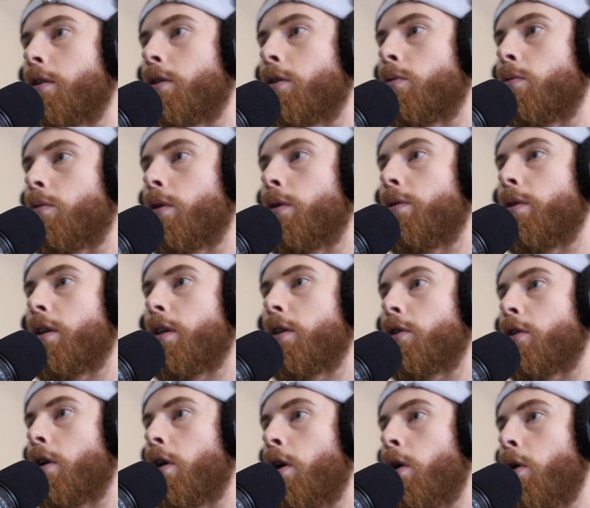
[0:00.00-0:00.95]
You're ruining
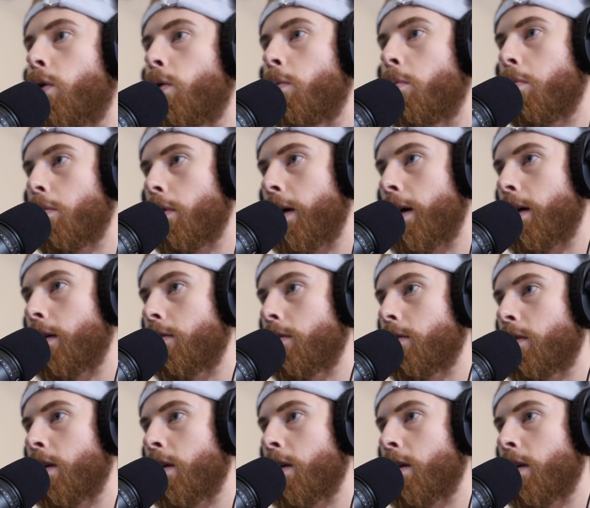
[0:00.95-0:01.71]
your own place.